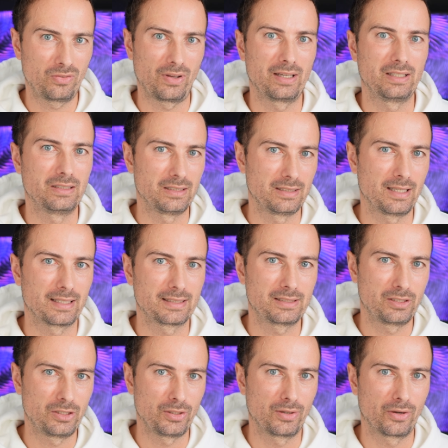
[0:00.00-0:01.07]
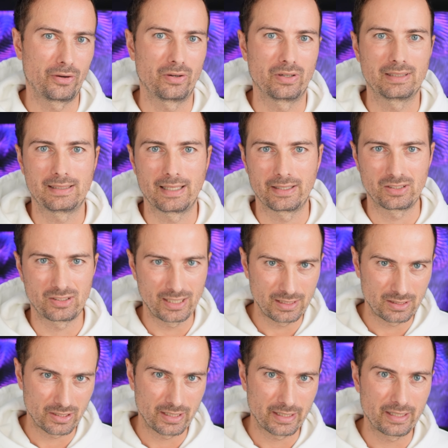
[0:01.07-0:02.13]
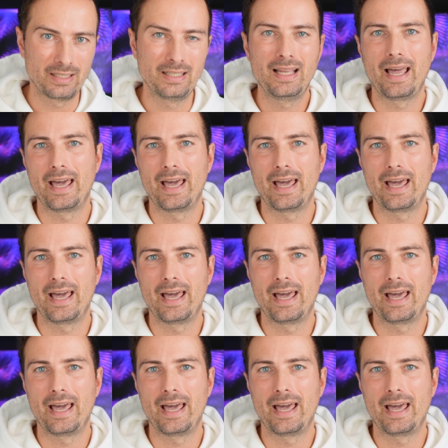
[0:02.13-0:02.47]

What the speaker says: ideas here that they did